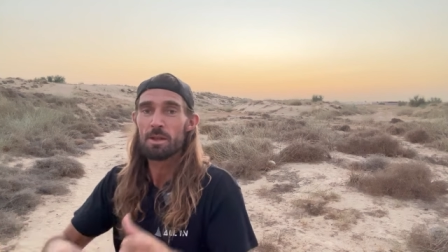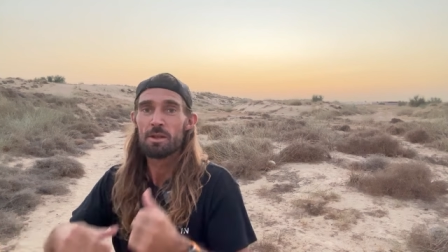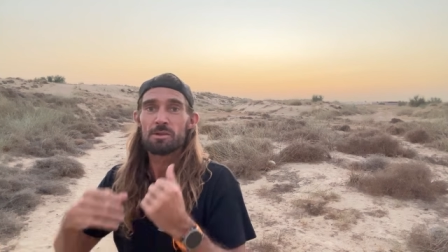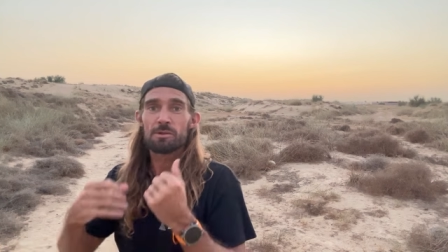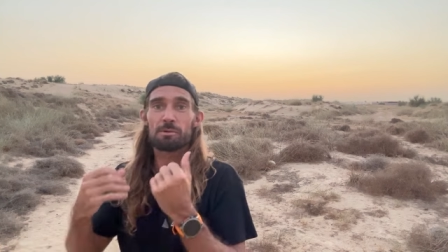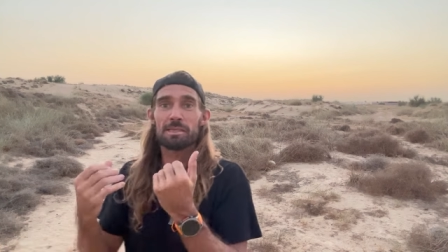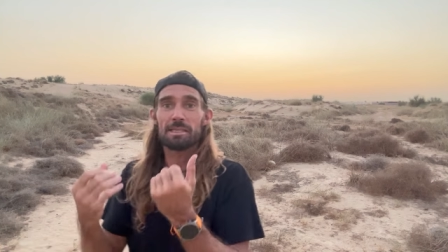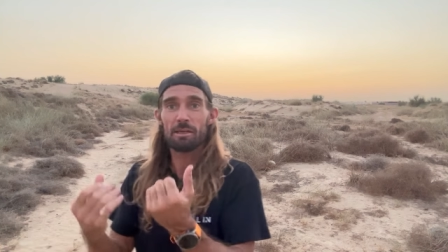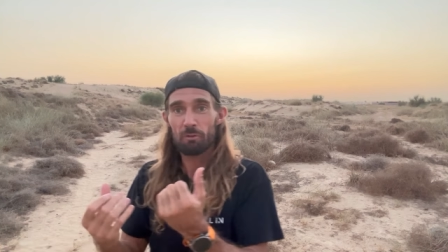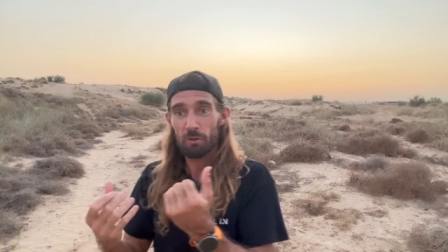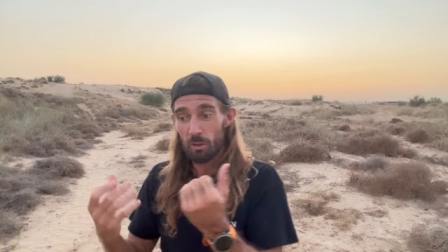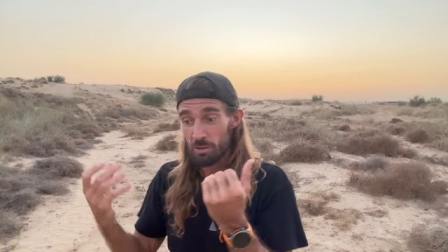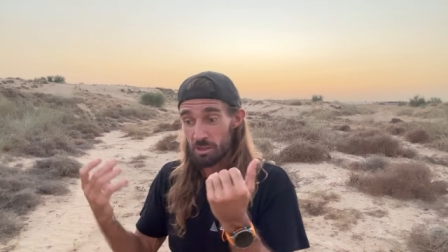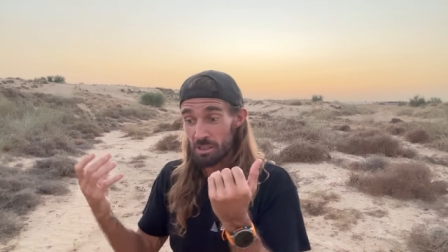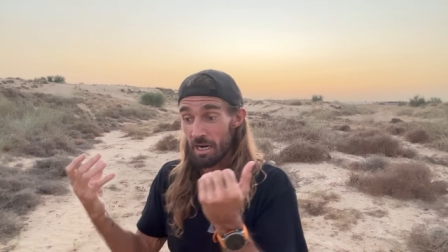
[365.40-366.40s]
So it's
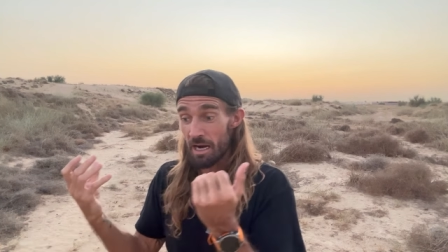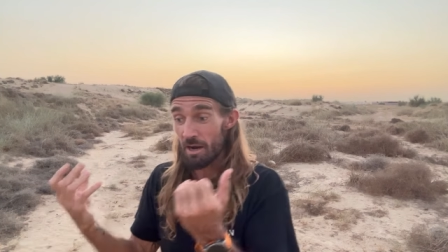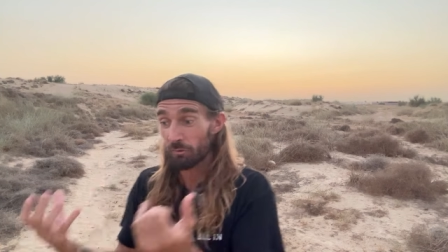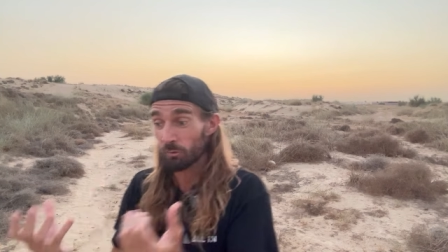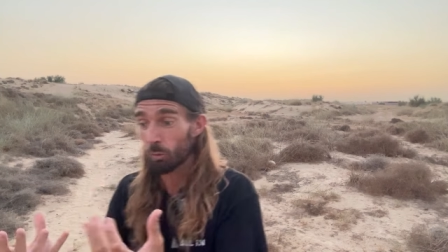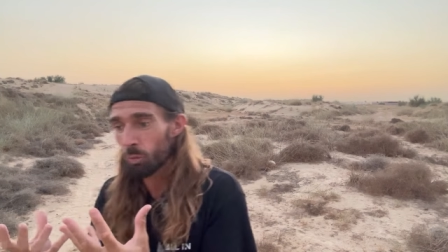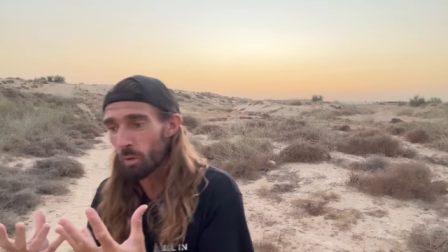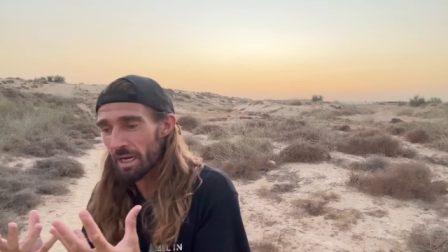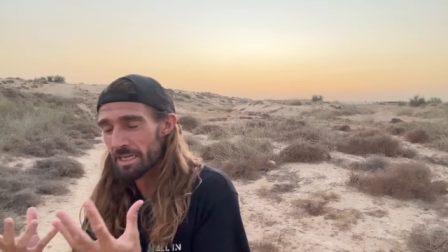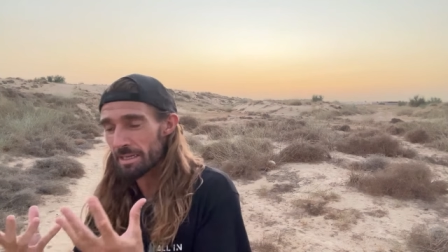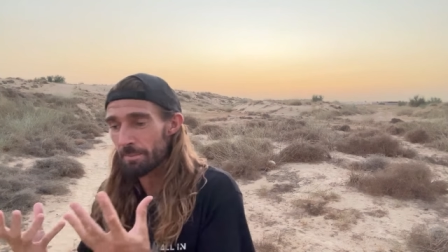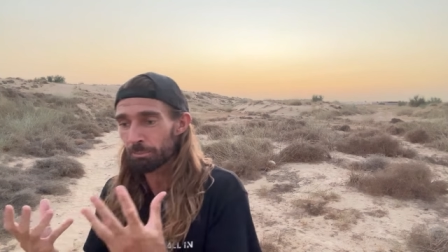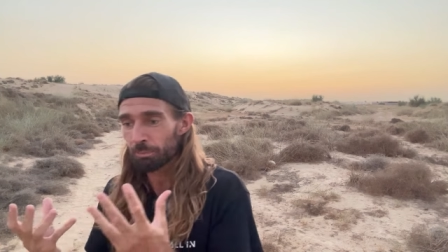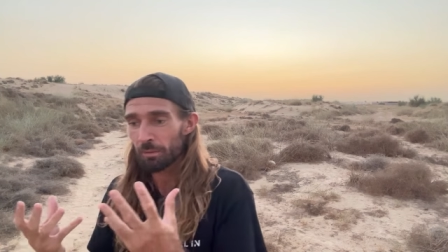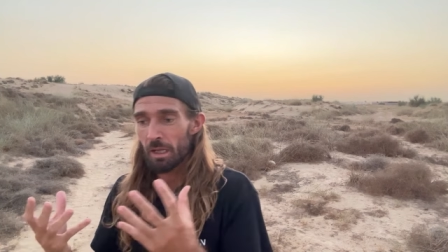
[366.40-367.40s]
difficult, so you have to wait.
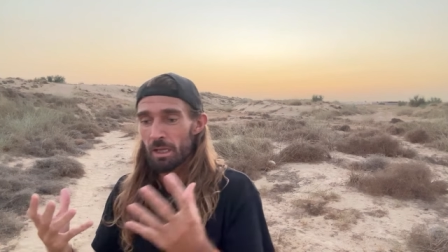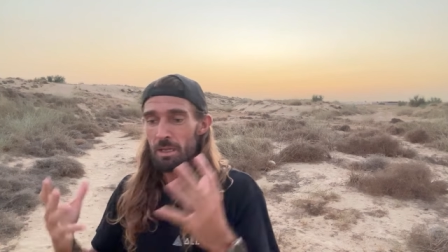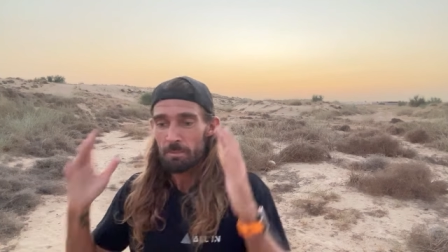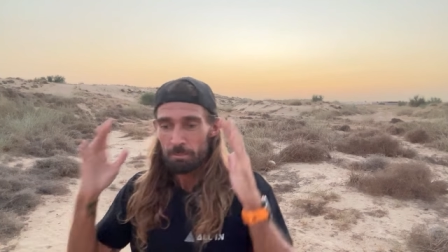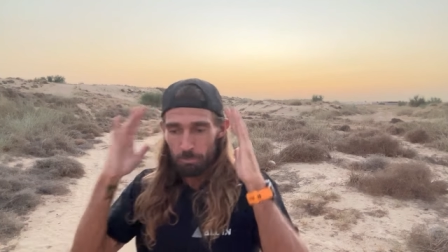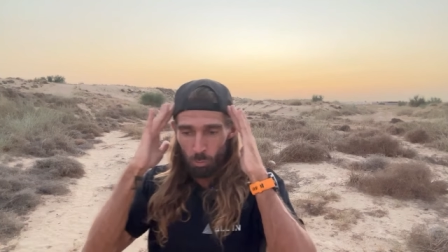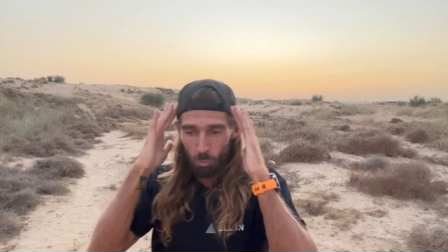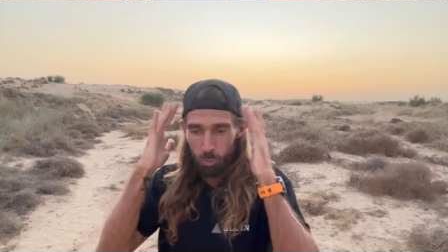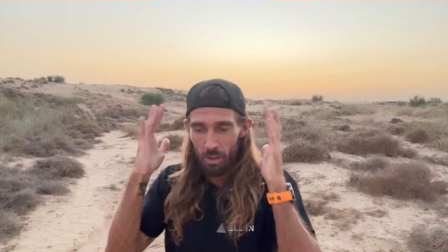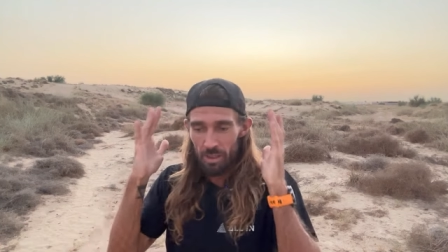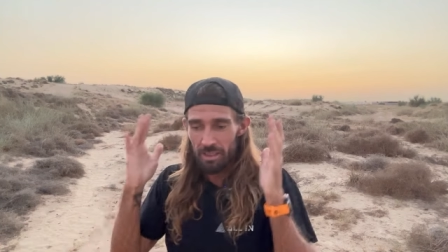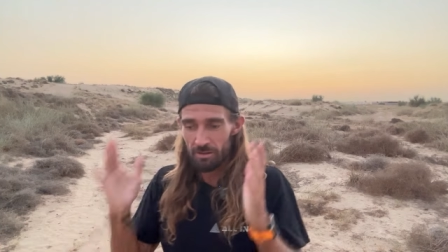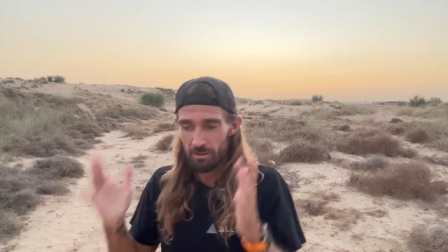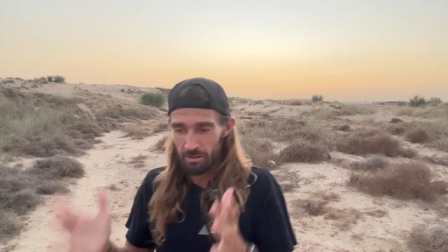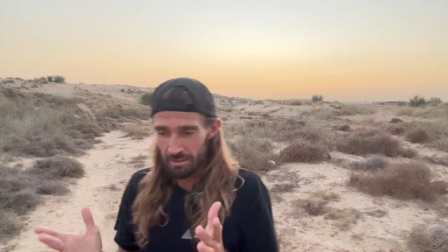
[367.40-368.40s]
But what
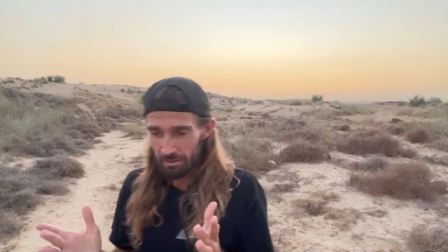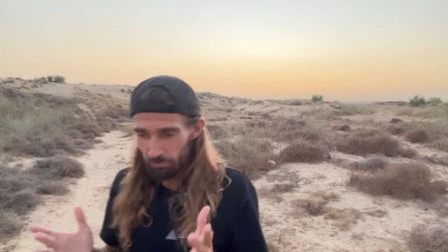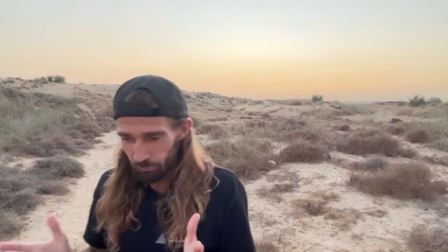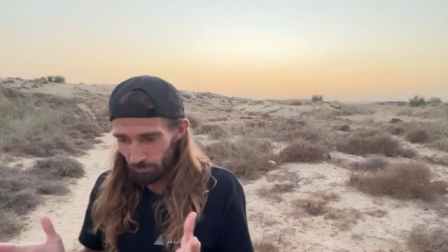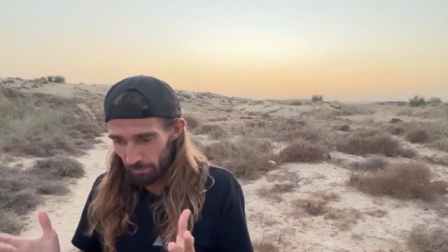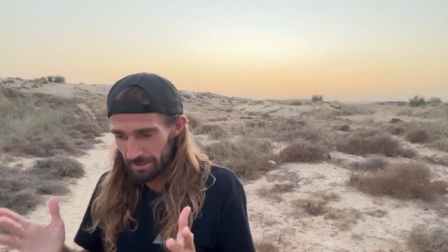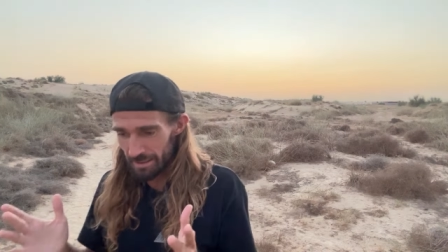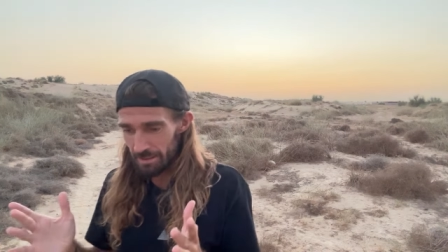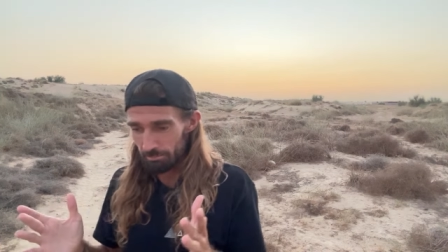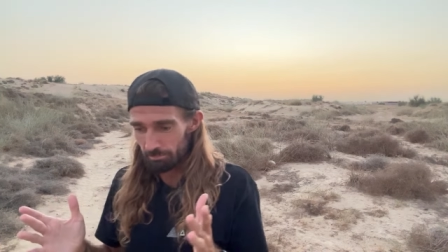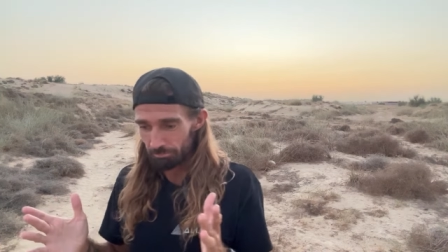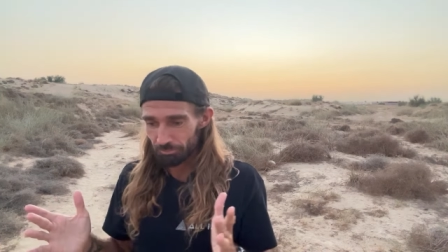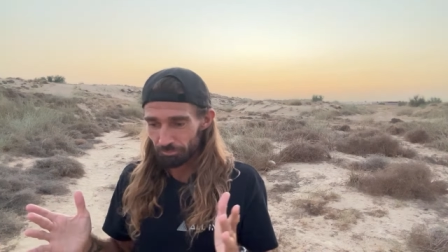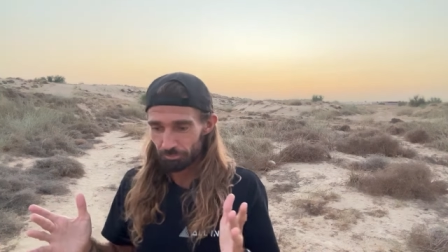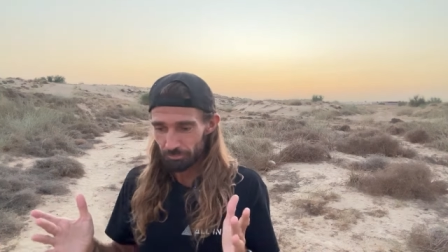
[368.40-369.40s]
it did for me
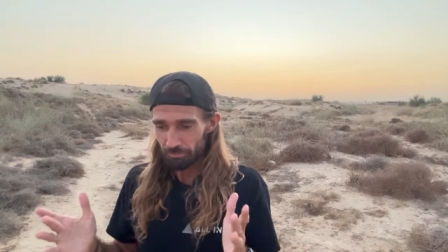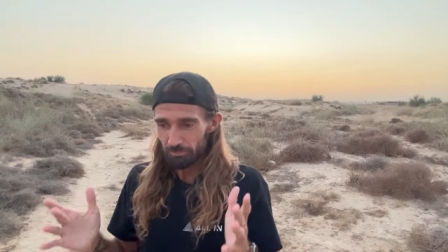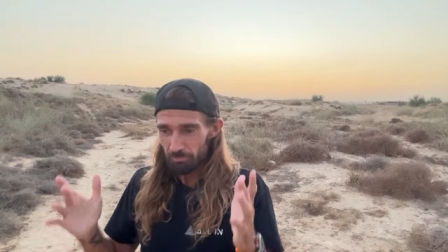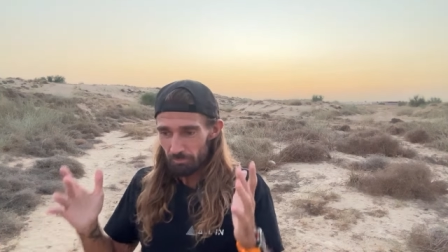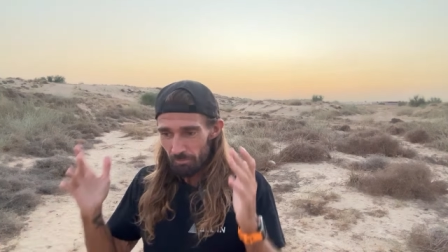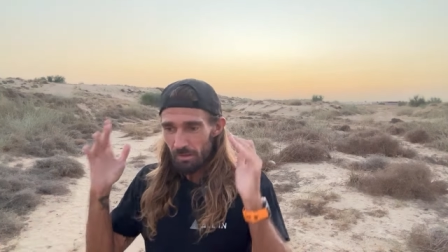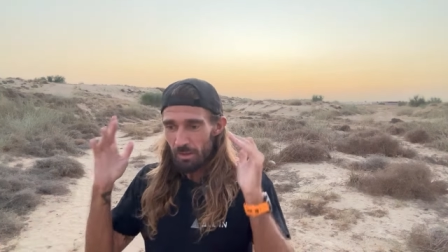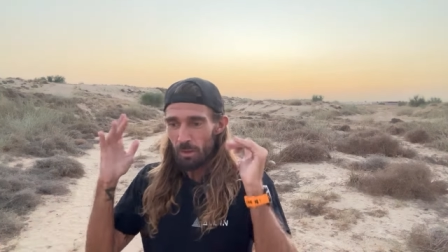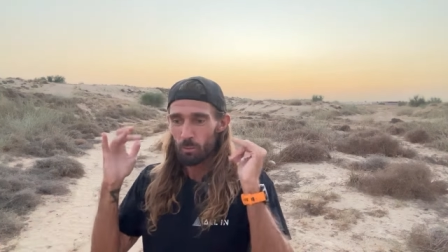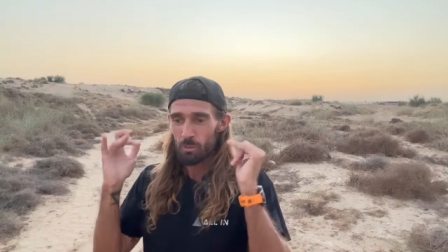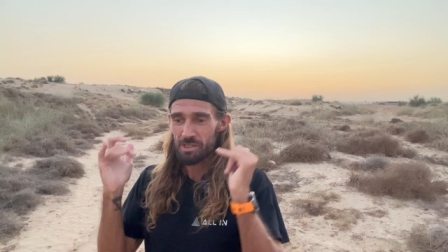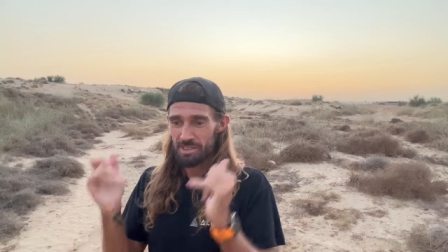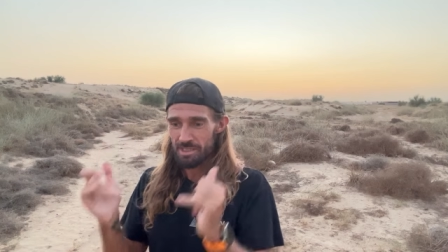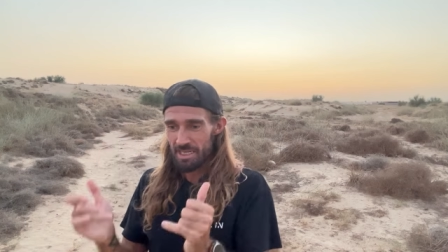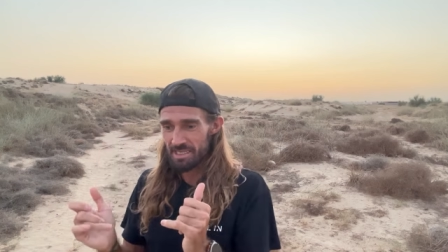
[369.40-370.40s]
was
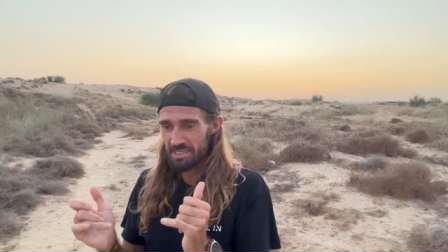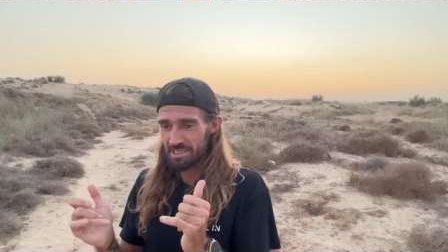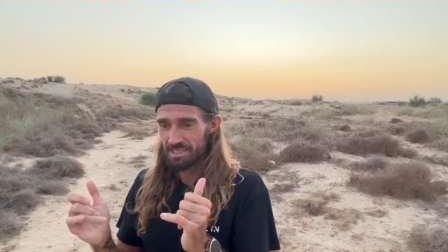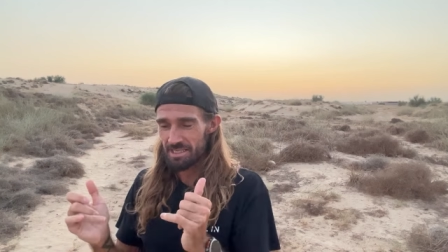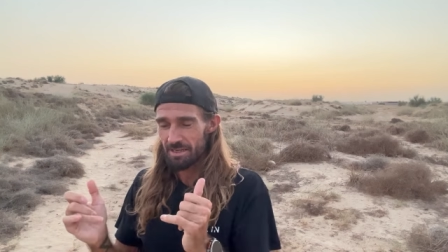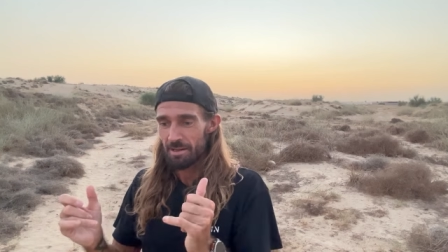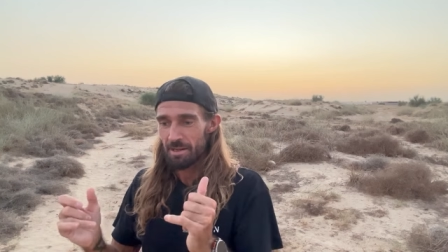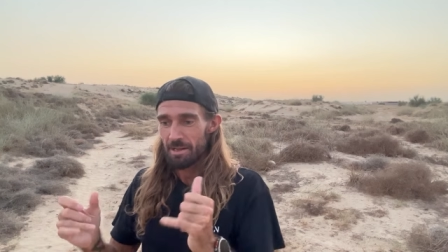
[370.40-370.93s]
this.